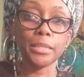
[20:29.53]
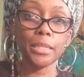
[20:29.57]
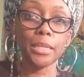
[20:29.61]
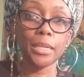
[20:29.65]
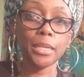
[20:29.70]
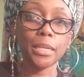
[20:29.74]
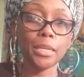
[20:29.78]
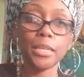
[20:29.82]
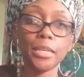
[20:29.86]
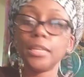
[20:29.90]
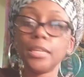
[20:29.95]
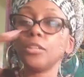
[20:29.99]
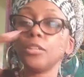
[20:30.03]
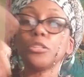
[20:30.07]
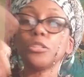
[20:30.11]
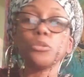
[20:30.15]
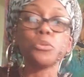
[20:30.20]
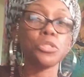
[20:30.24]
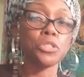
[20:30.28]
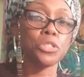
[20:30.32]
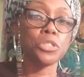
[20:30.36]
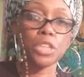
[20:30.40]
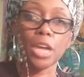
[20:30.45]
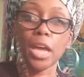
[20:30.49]
He gonna
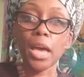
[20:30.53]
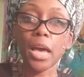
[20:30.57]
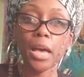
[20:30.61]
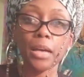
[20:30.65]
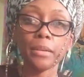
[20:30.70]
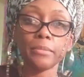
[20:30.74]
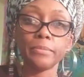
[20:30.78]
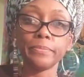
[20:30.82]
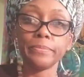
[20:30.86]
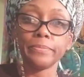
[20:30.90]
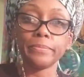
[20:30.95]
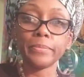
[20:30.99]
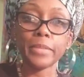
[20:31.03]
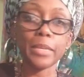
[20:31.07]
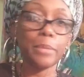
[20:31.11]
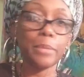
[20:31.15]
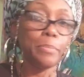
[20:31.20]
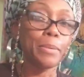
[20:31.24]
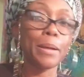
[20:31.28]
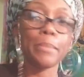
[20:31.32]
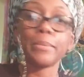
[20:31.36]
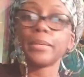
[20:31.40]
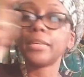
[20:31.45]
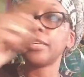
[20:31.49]
lose his job. He
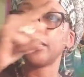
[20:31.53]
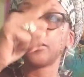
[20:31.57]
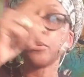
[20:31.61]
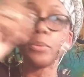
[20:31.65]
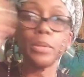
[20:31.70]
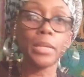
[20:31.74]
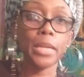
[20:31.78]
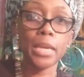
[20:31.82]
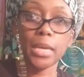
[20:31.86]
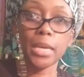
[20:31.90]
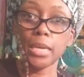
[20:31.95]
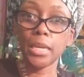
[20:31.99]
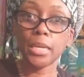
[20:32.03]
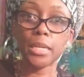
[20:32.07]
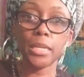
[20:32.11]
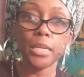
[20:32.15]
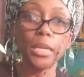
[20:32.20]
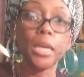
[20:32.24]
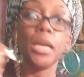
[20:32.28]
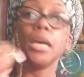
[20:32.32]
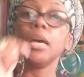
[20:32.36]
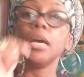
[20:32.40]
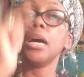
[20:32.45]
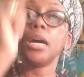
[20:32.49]
probably kick you in the head.
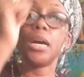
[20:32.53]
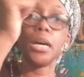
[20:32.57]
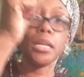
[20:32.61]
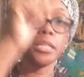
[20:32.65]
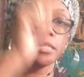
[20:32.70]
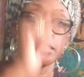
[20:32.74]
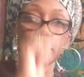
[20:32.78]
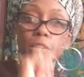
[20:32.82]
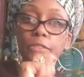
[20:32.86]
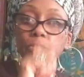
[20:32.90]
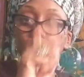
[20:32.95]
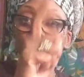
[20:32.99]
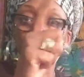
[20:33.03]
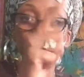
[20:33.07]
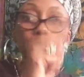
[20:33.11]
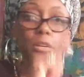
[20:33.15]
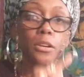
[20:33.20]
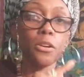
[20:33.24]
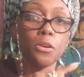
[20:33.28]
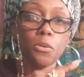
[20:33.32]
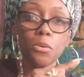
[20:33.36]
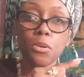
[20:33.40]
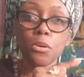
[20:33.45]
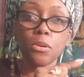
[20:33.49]
Other stuff is gonna
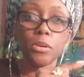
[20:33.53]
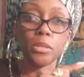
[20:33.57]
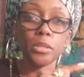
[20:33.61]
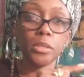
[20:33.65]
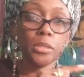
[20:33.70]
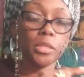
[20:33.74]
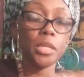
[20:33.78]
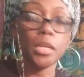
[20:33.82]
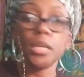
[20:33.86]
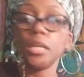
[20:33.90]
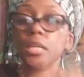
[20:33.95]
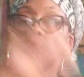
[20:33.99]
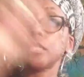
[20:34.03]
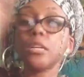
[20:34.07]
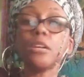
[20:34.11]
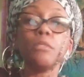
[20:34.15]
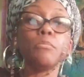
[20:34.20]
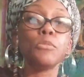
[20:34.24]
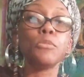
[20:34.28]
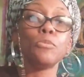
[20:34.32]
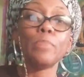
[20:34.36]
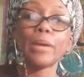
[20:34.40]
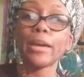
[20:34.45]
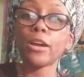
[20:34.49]
go on. He's gonna
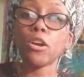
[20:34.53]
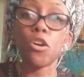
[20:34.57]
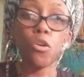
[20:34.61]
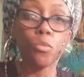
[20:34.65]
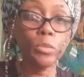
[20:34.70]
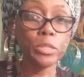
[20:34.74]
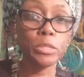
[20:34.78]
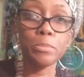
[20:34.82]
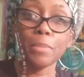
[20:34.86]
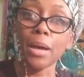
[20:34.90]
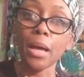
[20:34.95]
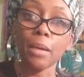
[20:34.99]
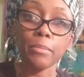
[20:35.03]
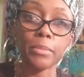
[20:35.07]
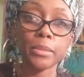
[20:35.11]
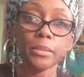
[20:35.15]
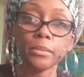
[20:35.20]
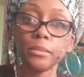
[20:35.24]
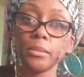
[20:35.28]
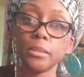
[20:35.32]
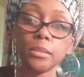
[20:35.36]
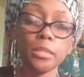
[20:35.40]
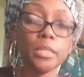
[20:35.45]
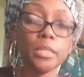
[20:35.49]
move back home with his mama.
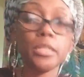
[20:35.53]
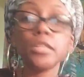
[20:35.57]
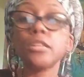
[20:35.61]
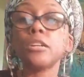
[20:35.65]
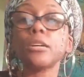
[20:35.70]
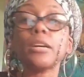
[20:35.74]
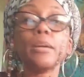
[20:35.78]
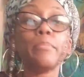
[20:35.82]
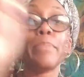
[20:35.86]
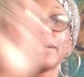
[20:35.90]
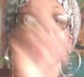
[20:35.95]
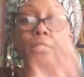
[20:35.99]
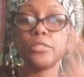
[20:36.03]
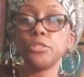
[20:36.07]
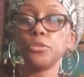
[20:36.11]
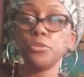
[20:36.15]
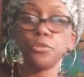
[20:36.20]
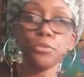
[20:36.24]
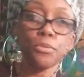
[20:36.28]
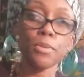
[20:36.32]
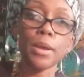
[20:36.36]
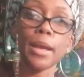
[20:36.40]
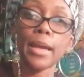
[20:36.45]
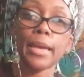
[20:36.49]
Then he gonna come back to you
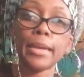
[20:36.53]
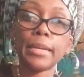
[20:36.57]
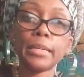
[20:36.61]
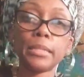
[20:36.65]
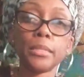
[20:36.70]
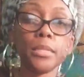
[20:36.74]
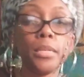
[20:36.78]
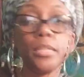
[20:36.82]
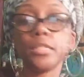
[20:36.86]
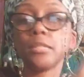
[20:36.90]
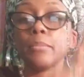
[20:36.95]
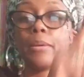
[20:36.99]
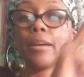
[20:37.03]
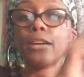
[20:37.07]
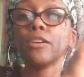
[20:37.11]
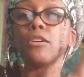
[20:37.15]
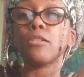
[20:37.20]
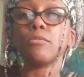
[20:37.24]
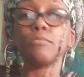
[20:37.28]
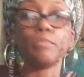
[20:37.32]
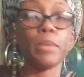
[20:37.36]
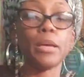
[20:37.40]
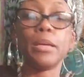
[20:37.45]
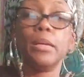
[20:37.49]
crying. Somebody
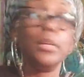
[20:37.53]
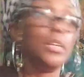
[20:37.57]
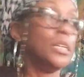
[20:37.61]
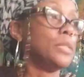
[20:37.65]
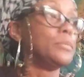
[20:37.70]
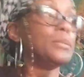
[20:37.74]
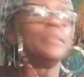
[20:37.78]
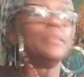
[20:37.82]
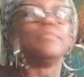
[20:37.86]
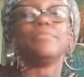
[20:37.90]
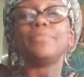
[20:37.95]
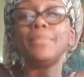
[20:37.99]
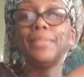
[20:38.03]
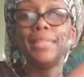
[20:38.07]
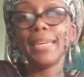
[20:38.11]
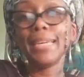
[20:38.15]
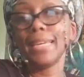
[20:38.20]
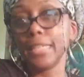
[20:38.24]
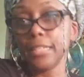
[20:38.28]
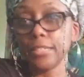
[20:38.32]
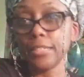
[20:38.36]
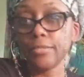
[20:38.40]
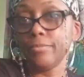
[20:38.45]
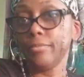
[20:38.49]
gonna
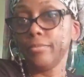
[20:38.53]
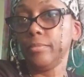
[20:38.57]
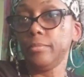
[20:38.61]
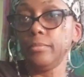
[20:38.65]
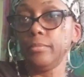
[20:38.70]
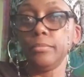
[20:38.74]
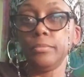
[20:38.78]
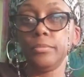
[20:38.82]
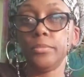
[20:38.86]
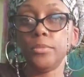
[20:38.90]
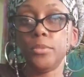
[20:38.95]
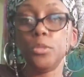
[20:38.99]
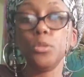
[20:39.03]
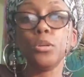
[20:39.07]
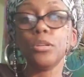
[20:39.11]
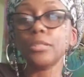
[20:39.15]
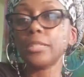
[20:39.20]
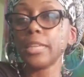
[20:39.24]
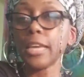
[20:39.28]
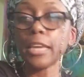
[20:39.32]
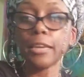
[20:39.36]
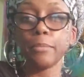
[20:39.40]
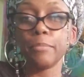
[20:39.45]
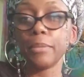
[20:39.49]
then you're gonna
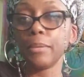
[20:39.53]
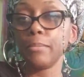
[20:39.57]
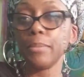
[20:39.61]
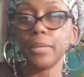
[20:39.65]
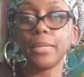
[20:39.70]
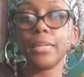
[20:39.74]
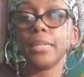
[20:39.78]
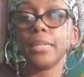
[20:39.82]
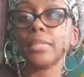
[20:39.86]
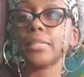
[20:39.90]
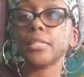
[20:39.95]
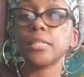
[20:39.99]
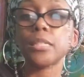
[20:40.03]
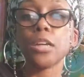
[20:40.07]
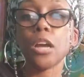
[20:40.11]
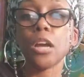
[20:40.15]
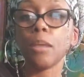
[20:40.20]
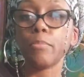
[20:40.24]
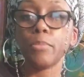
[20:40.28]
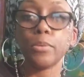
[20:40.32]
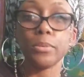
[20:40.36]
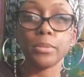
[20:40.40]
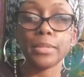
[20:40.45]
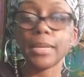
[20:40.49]
take him in because his car
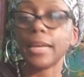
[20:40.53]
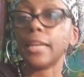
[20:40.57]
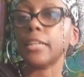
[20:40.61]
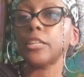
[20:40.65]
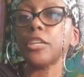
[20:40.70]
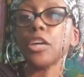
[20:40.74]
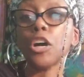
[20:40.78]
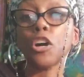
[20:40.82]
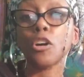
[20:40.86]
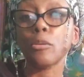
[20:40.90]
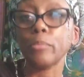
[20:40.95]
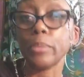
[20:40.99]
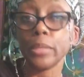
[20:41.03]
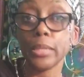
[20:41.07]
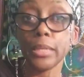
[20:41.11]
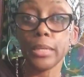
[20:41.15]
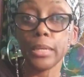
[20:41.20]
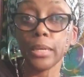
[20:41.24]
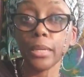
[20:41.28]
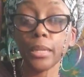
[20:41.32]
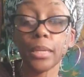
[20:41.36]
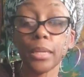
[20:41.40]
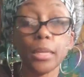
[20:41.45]
broke down and y'all gonna be together.